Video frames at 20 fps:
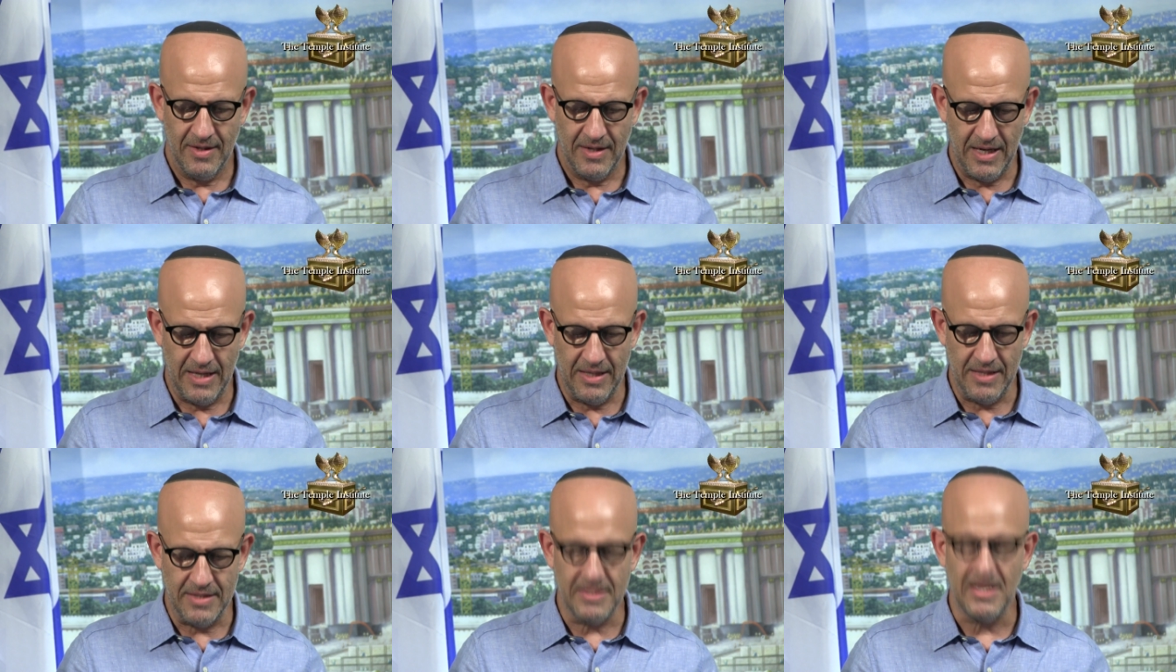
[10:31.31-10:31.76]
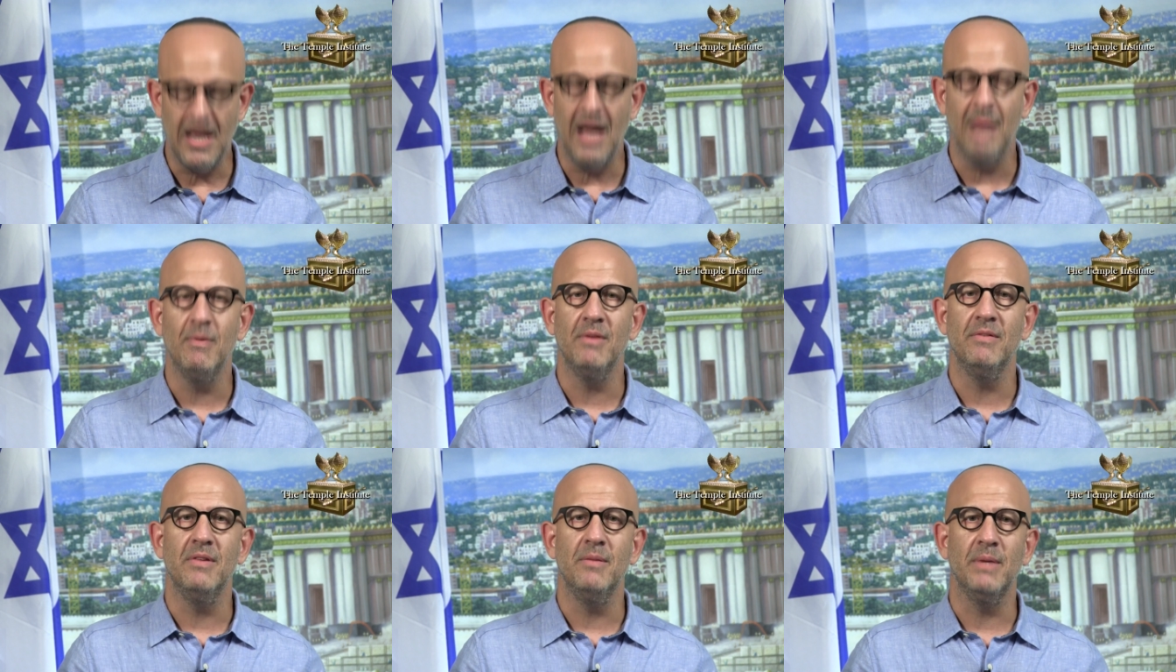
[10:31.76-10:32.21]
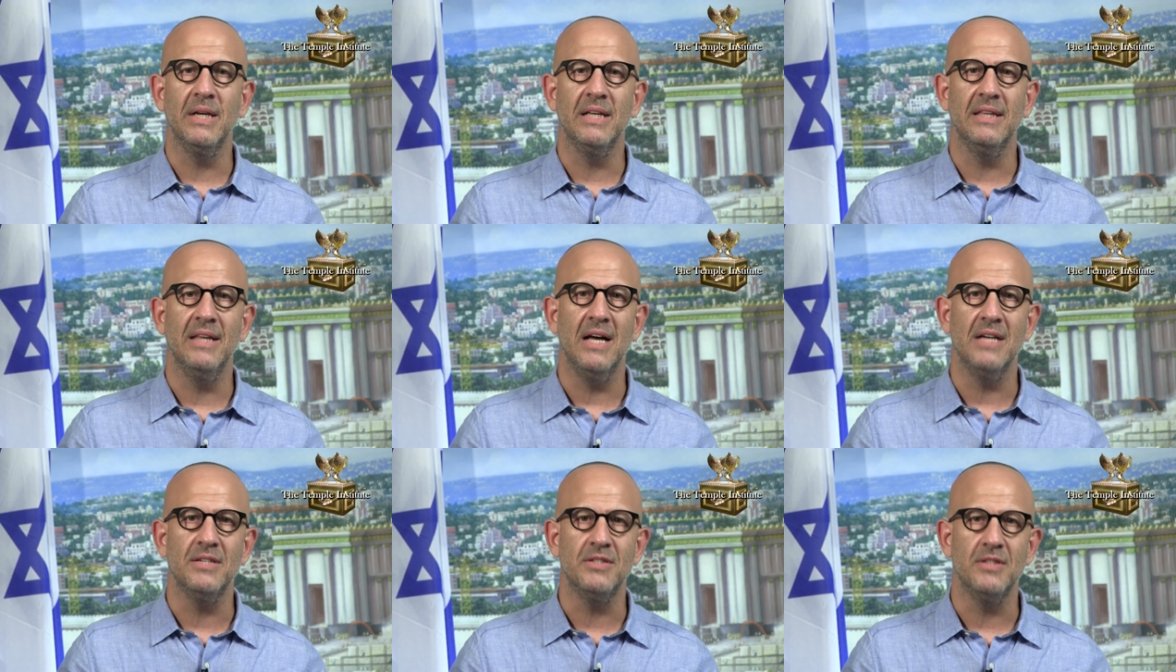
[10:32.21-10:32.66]
in the time of the
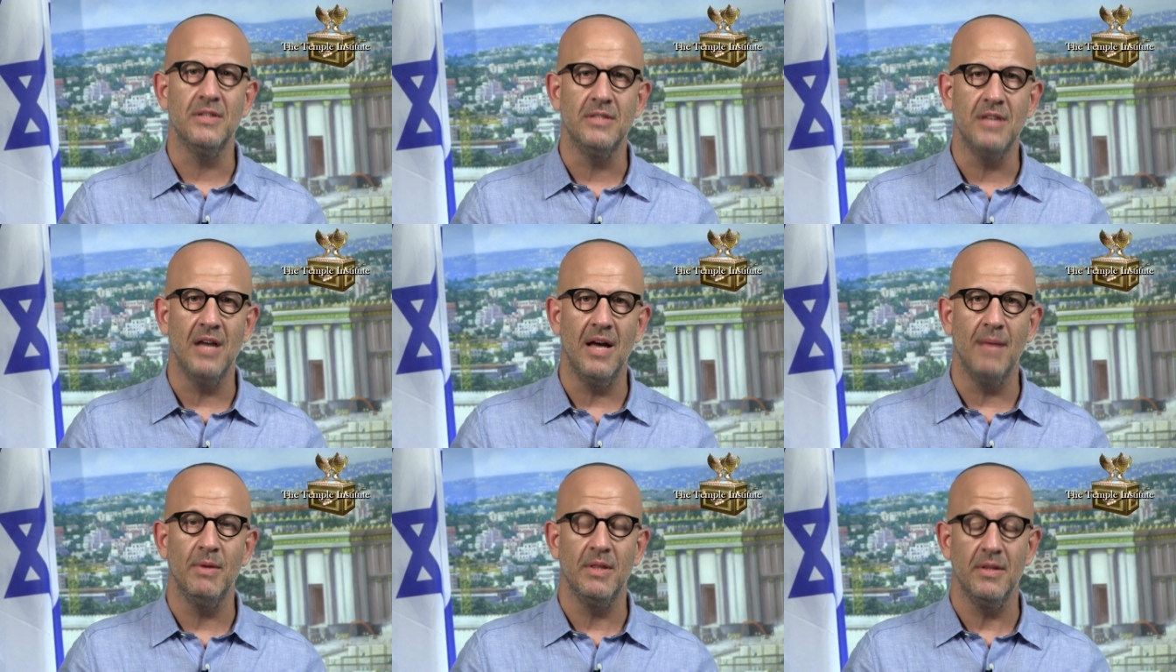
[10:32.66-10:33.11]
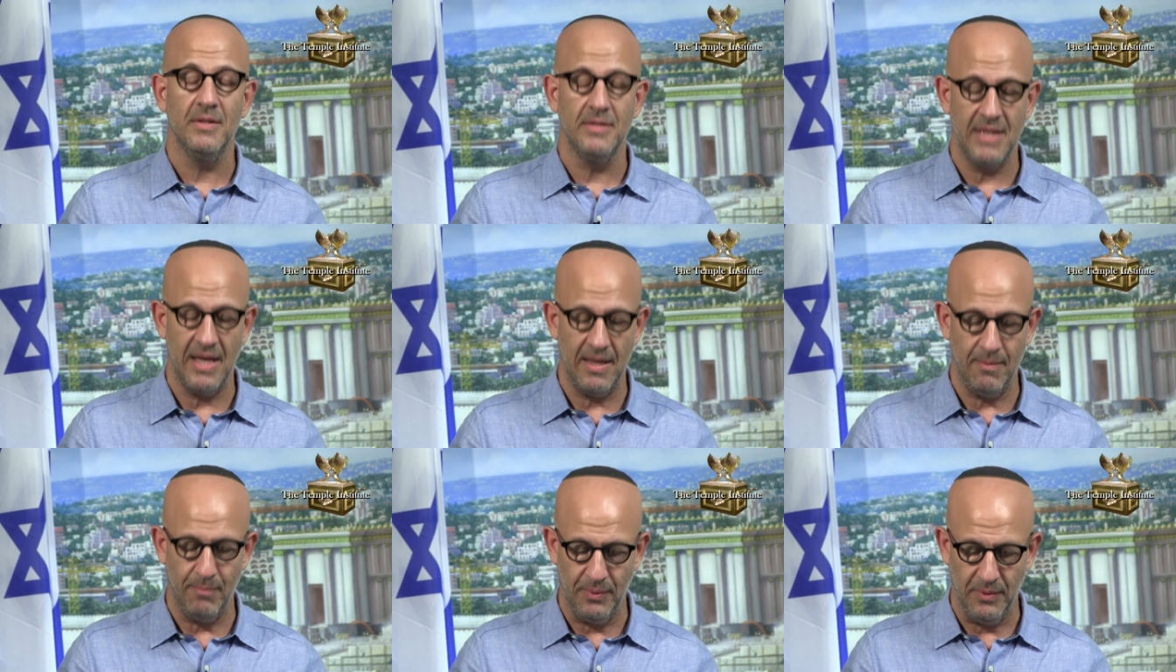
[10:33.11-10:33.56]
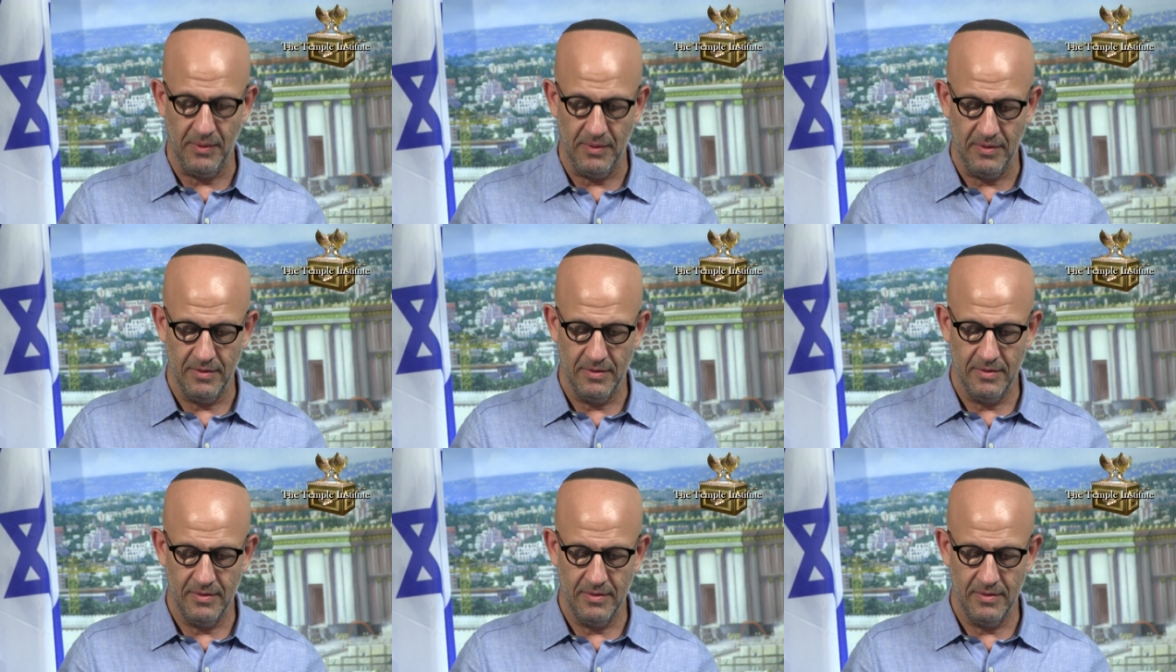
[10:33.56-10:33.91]
Mikdash, the time of the temple.